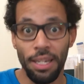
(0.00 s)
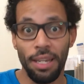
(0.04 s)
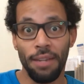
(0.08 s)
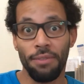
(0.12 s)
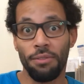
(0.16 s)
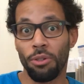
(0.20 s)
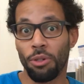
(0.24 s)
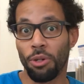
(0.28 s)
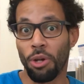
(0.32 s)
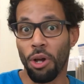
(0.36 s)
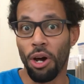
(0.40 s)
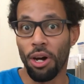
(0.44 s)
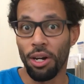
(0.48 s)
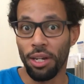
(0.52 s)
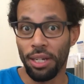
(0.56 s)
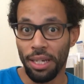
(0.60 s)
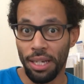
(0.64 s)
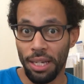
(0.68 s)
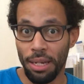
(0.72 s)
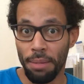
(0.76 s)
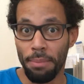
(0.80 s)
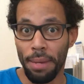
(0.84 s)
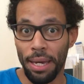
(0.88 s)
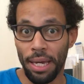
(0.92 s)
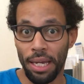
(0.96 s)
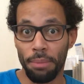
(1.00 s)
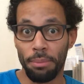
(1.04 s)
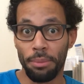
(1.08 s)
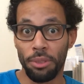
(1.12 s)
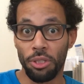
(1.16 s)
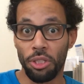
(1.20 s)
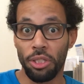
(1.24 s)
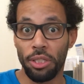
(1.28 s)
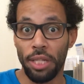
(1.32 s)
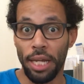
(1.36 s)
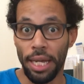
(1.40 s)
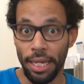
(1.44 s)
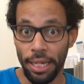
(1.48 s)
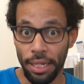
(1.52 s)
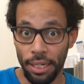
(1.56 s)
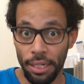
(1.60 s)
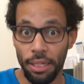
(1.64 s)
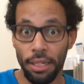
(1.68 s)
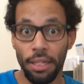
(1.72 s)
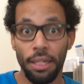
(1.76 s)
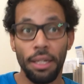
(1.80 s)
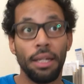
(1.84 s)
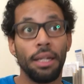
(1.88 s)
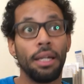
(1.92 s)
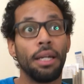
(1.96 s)
If you log in and make a
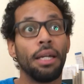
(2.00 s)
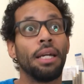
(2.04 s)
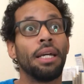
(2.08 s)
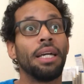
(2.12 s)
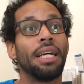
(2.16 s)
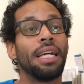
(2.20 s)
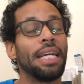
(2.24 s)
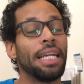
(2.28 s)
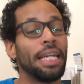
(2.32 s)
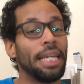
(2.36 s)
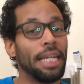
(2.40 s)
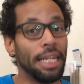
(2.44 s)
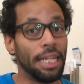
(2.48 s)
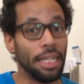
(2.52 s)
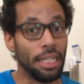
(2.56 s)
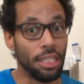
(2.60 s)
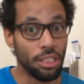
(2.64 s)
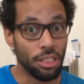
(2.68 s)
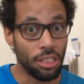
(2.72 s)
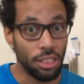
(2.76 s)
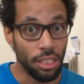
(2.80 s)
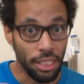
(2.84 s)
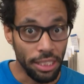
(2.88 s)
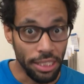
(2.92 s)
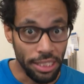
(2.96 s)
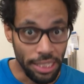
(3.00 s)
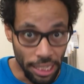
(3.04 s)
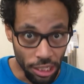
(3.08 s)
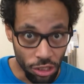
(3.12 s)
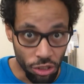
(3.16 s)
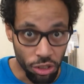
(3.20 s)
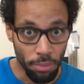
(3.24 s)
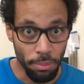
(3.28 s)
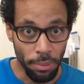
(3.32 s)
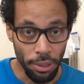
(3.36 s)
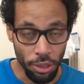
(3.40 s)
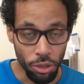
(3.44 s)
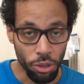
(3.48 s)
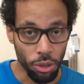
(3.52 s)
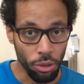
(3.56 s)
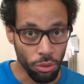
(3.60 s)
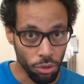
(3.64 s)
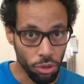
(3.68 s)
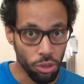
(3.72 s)
mistake, it is detrimental.